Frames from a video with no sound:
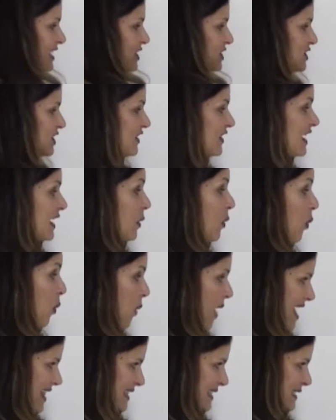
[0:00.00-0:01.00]
to the
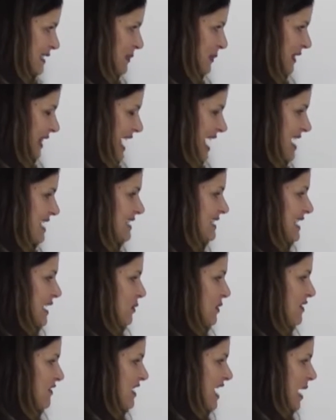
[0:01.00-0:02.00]
ones place, and
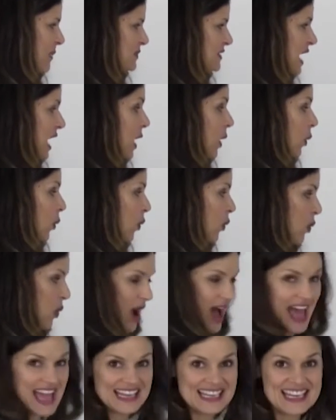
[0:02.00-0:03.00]
we've kept a
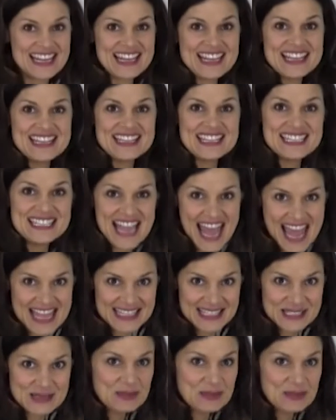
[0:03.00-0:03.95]
1 in the tens